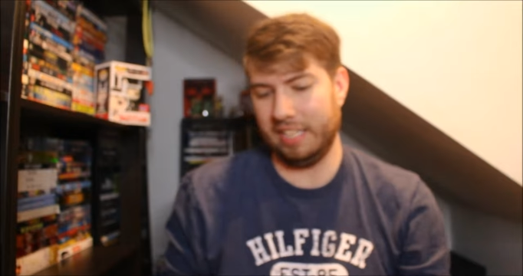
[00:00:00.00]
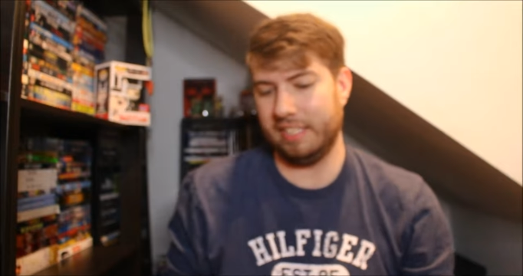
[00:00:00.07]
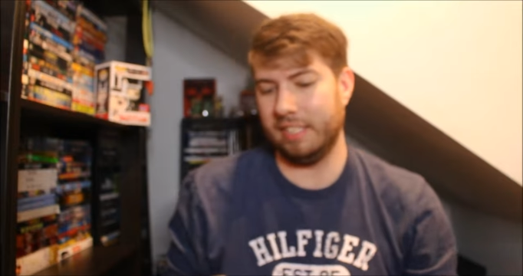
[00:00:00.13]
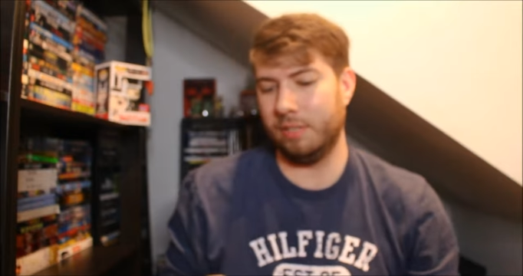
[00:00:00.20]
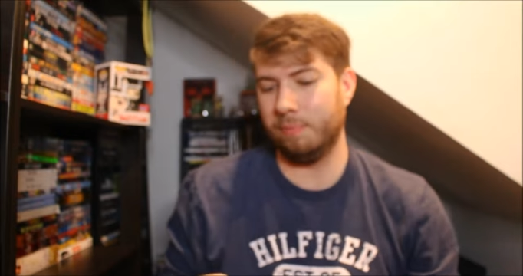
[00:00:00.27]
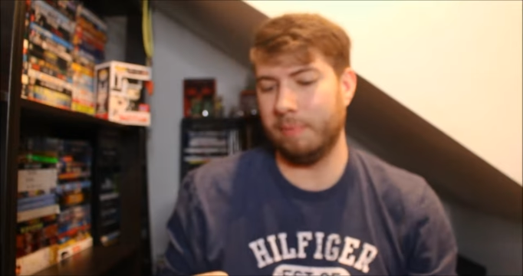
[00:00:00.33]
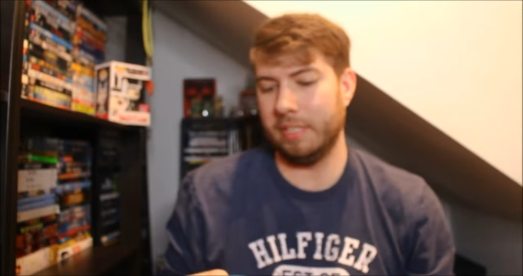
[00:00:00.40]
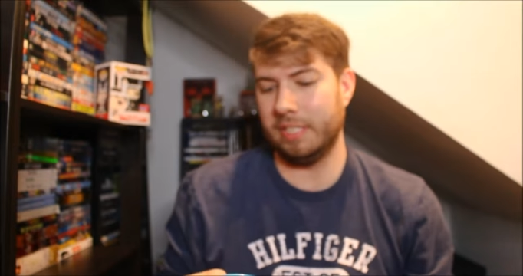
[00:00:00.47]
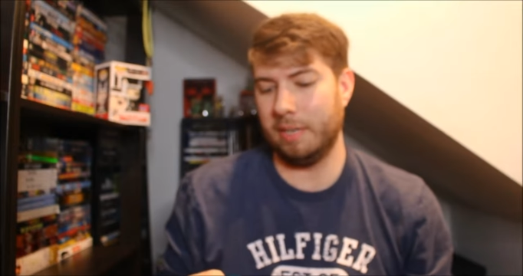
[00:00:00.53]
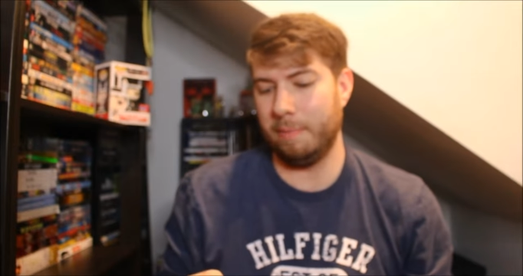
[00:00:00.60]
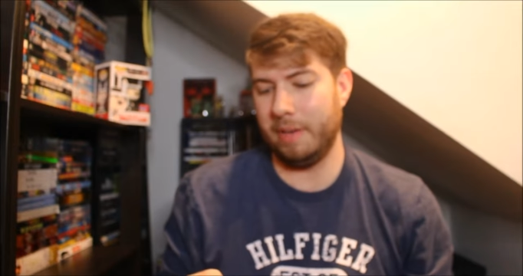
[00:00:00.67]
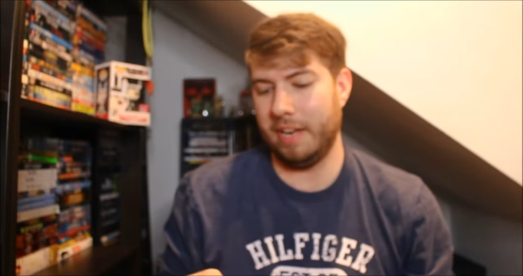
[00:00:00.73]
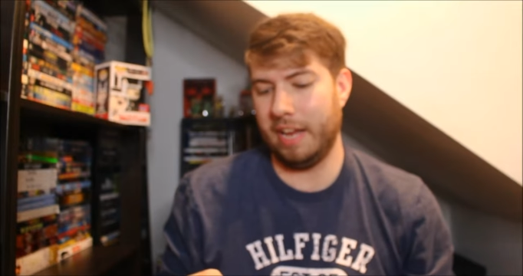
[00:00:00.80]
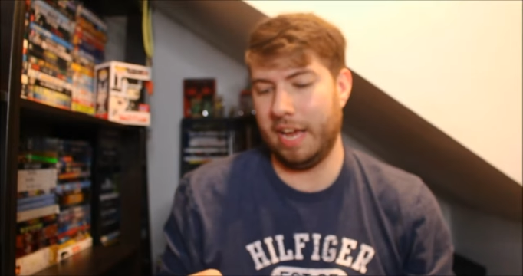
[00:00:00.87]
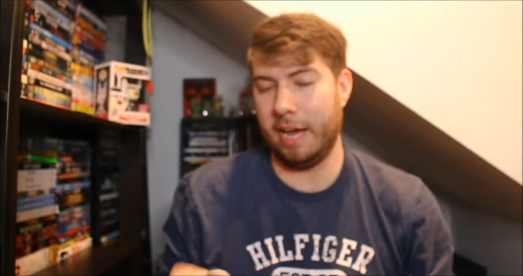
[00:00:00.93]
guess this must have
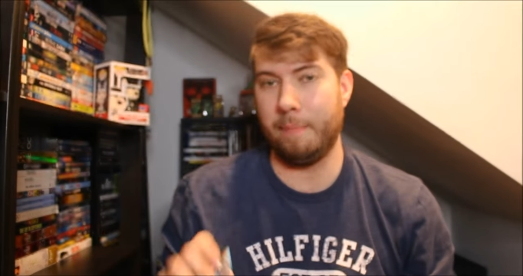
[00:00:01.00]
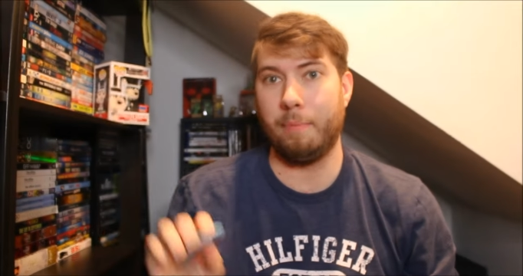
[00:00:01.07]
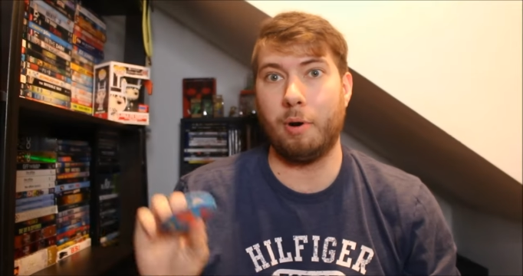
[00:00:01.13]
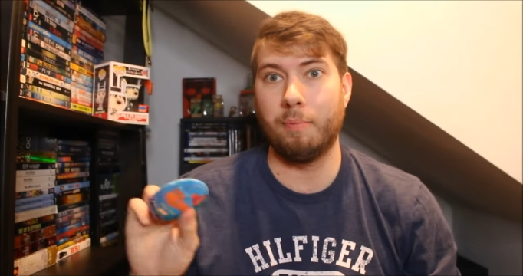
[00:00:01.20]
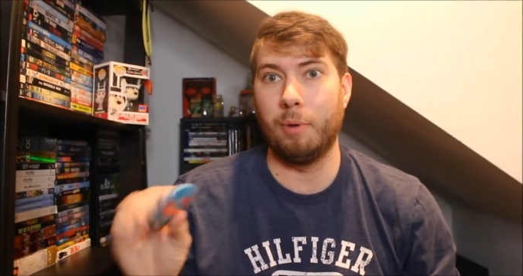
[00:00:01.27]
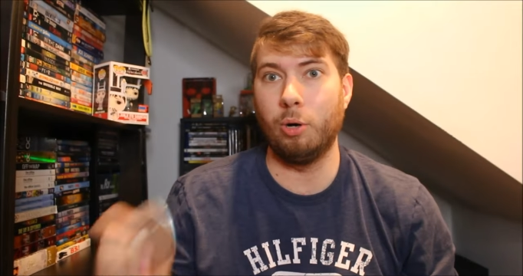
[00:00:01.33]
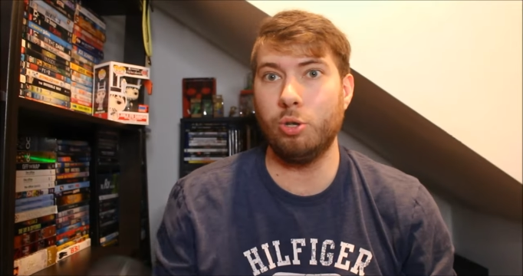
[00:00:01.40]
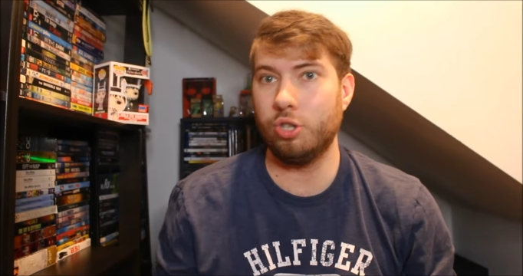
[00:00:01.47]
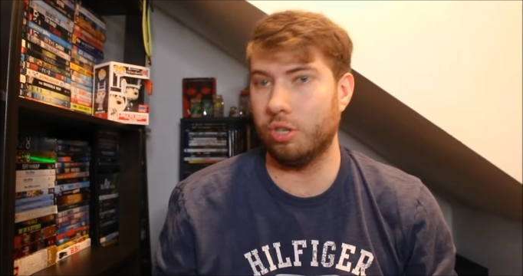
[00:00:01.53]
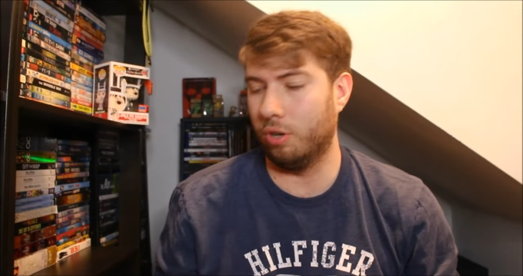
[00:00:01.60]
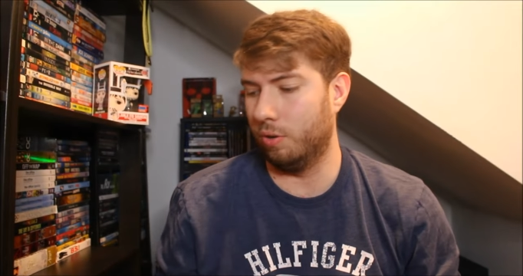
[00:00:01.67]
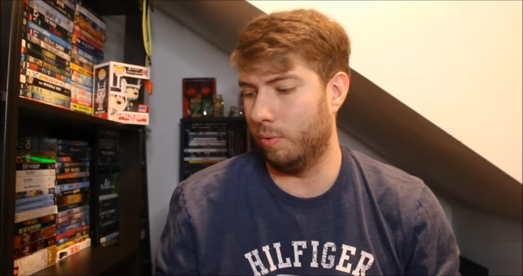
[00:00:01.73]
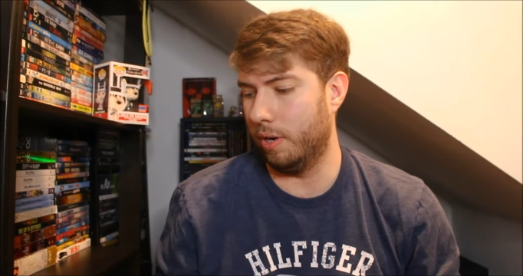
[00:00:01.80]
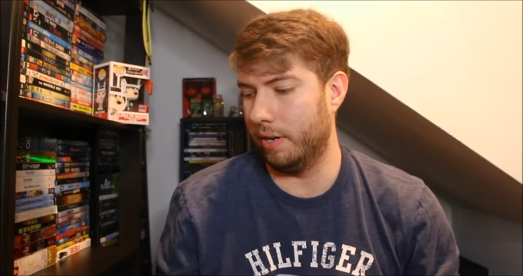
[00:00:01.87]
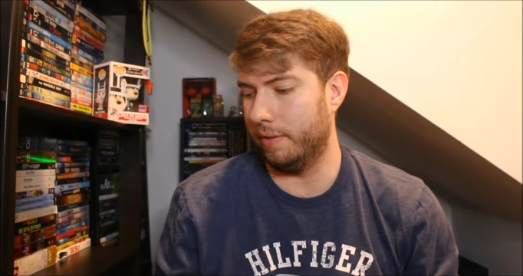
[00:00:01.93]
been a
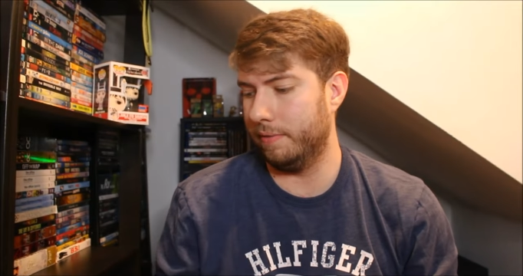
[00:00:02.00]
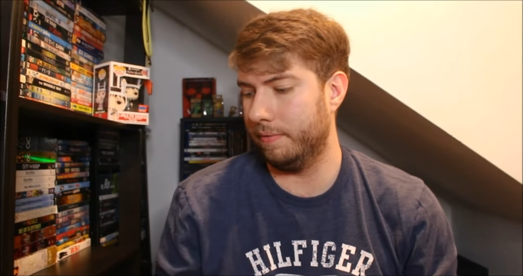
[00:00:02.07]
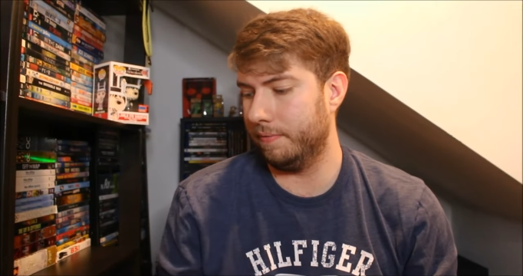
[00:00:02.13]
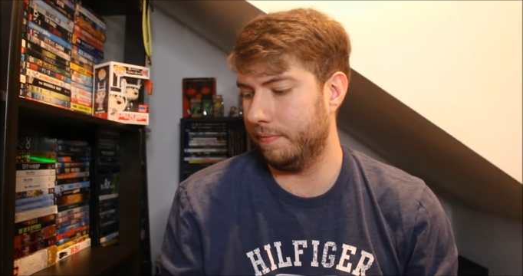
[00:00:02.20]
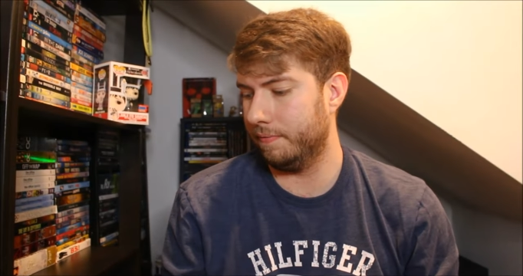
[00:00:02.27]
promotional one.